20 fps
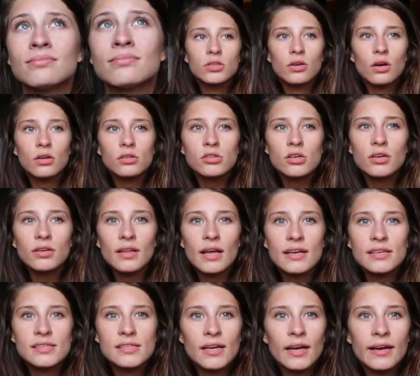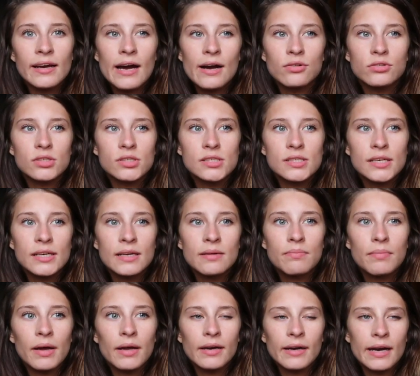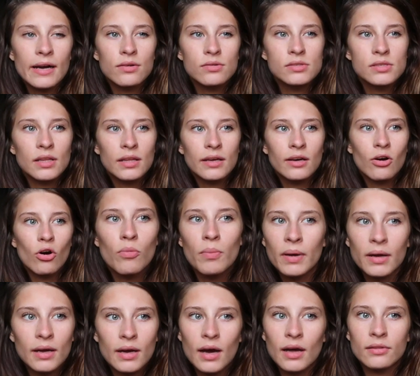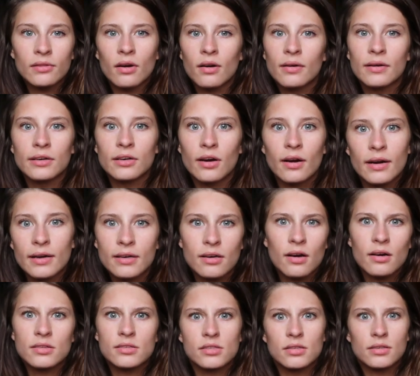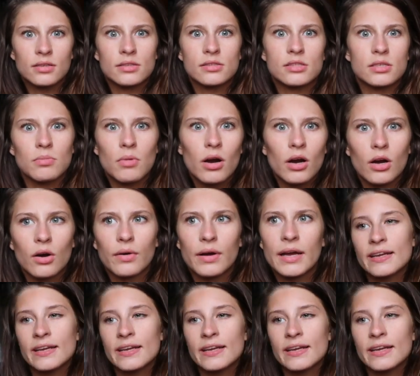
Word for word: So it all started last night. I was just sitting in bed and I was like, oh my god, the Ariana Grande concert is tomorrow.